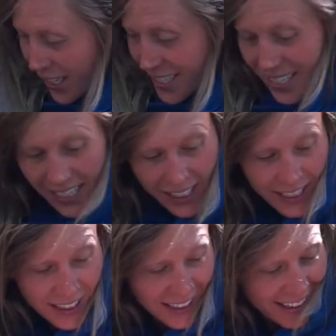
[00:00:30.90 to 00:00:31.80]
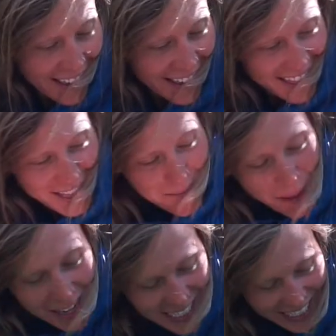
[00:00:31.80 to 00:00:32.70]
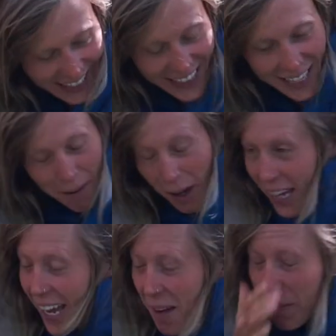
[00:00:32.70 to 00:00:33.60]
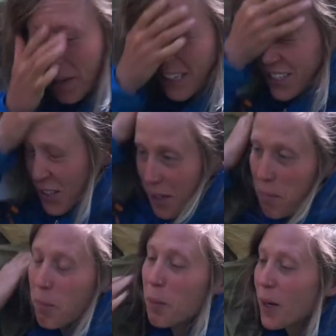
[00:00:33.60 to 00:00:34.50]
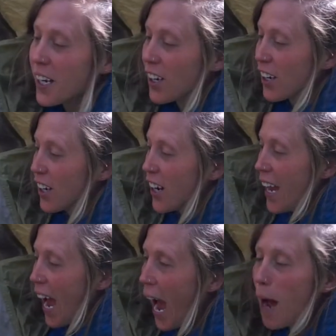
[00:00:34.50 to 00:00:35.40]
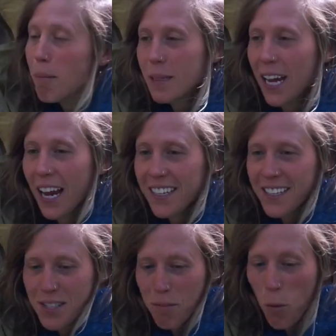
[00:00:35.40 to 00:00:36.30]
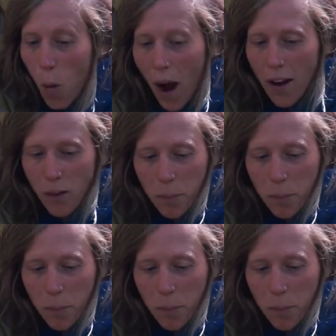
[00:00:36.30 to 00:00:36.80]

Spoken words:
See, the amazing thing about camping is you can bring your habitat to some wild